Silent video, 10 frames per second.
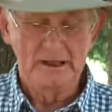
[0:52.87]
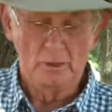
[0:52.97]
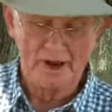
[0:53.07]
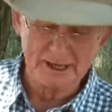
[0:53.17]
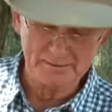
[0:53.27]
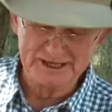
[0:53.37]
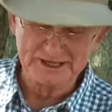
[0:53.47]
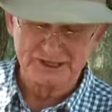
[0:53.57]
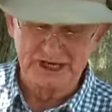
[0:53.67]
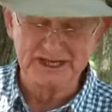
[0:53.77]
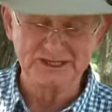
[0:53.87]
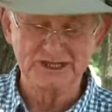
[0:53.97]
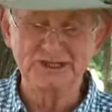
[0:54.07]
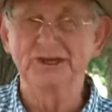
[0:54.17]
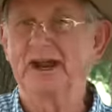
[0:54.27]
When you meet
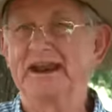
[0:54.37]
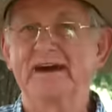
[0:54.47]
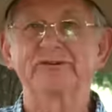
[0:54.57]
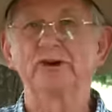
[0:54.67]
Jesus, you don't have